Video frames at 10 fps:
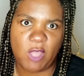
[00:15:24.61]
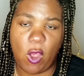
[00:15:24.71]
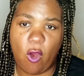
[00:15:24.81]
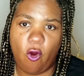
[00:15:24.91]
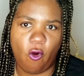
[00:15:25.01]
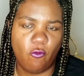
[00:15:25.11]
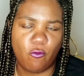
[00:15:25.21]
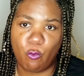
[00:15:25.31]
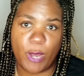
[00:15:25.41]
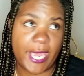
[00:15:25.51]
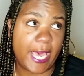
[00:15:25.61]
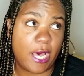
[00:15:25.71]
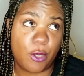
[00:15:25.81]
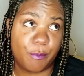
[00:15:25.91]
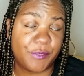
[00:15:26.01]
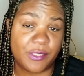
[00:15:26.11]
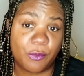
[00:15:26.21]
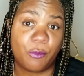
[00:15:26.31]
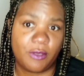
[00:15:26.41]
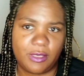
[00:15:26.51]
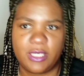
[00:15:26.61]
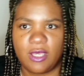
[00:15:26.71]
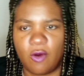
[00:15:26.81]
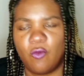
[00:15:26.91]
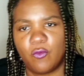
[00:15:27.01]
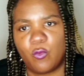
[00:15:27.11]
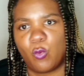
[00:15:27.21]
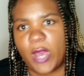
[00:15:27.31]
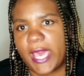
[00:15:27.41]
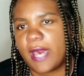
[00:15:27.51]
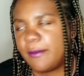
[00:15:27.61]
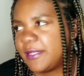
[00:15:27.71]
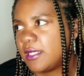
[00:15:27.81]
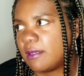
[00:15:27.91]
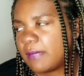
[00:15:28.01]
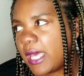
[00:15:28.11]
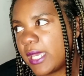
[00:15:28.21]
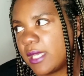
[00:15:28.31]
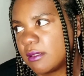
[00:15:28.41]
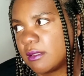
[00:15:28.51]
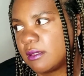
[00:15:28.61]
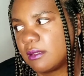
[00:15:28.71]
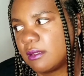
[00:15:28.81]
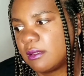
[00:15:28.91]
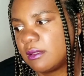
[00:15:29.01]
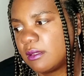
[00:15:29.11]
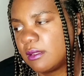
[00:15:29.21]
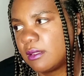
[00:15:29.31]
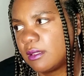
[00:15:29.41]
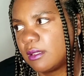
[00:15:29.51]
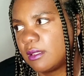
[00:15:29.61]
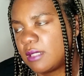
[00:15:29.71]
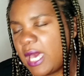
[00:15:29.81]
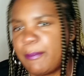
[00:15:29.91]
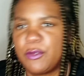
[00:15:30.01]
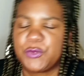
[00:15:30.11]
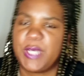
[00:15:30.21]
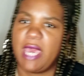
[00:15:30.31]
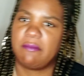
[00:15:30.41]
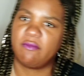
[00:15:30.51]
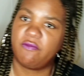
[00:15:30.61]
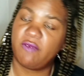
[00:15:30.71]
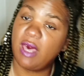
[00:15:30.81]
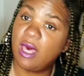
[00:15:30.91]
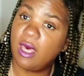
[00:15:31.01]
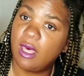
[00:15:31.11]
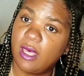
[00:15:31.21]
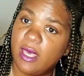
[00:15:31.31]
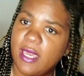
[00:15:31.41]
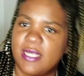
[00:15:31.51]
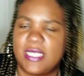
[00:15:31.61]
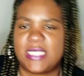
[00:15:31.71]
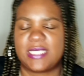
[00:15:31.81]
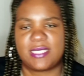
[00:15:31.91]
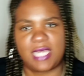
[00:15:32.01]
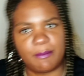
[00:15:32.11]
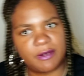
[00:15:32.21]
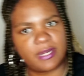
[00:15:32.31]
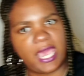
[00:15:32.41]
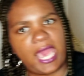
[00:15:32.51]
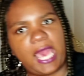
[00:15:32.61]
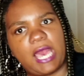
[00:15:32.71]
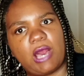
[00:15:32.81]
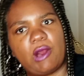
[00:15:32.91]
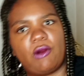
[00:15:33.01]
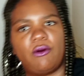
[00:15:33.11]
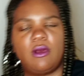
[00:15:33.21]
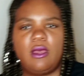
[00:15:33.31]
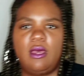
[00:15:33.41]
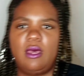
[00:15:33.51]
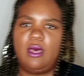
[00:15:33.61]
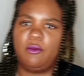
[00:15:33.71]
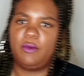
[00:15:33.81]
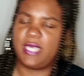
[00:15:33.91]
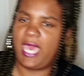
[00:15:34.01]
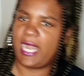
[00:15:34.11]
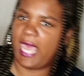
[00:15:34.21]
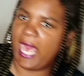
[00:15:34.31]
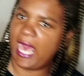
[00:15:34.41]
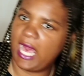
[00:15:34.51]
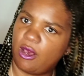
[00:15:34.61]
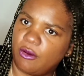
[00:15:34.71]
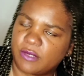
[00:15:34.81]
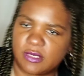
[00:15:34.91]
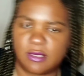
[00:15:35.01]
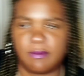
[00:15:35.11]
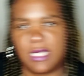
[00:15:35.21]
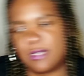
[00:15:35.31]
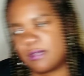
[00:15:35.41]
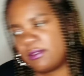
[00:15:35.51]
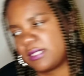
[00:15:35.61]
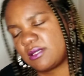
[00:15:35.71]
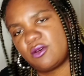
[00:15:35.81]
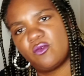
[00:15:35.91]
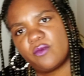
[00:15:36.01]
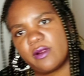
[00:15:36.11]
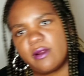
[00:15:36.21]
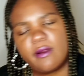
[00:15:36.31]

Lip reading: overwhelmed, really overwhelmed. And I'm like, I'm supposed to be having fun. It's summer now. We got out. The semester is over.